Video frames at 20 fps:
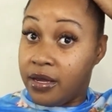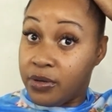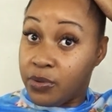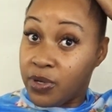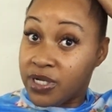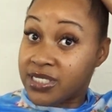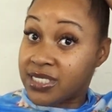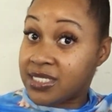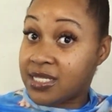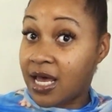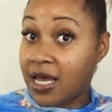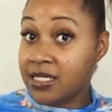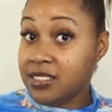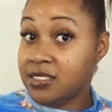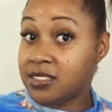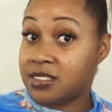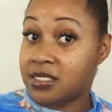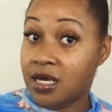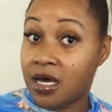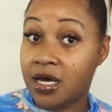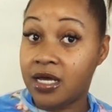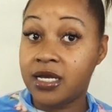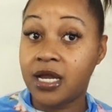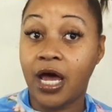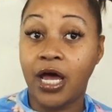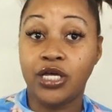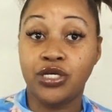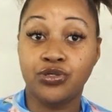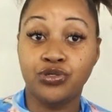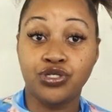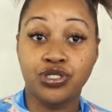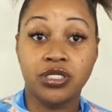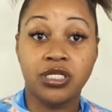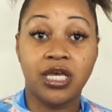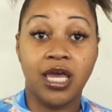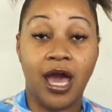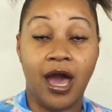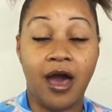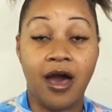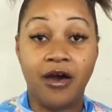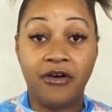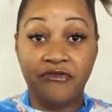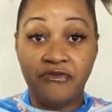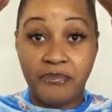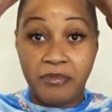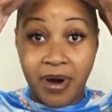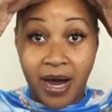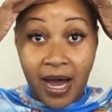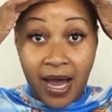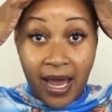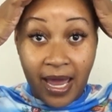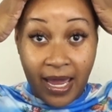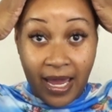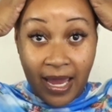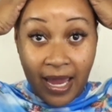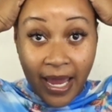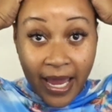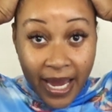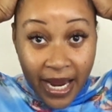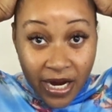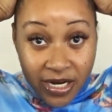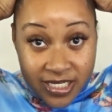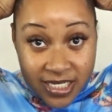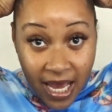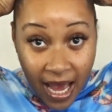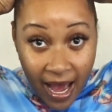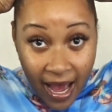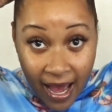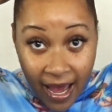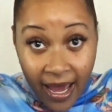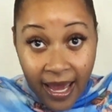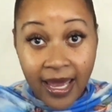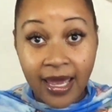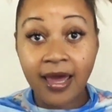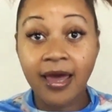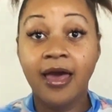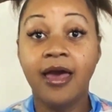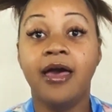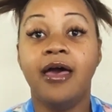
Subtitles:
Once that's done, I usually have my hair tie